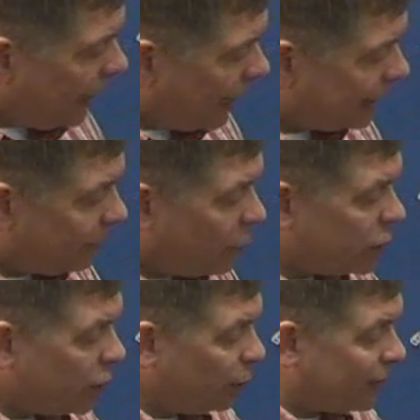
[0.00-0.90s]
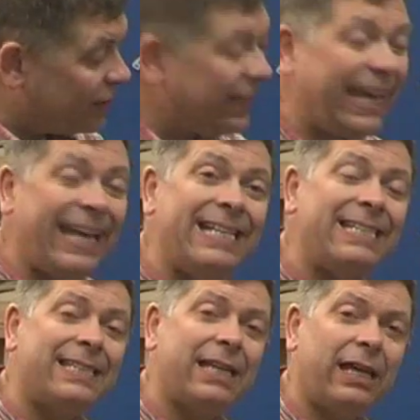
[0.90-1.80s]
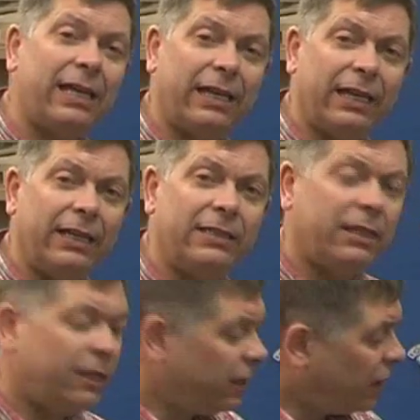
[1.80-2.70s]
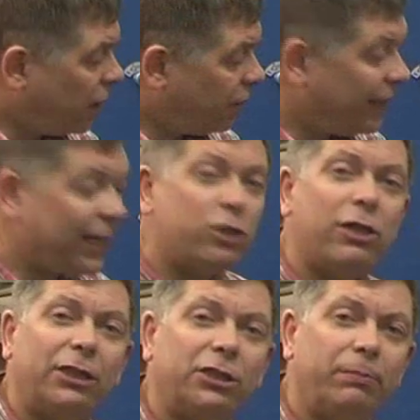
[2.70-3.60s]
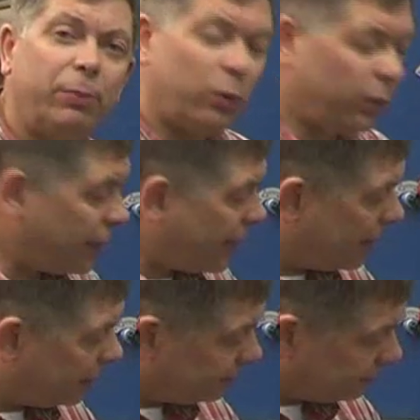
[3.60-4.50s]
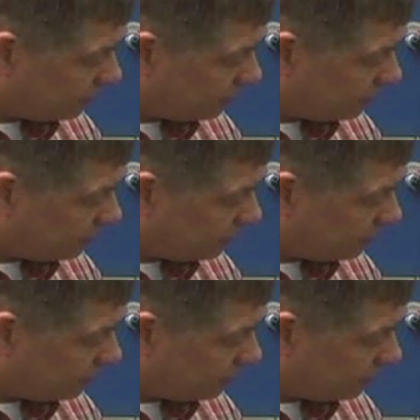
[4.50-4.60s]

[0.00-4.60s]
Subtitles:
And I'm going to glue it to the inside of the extraction port there.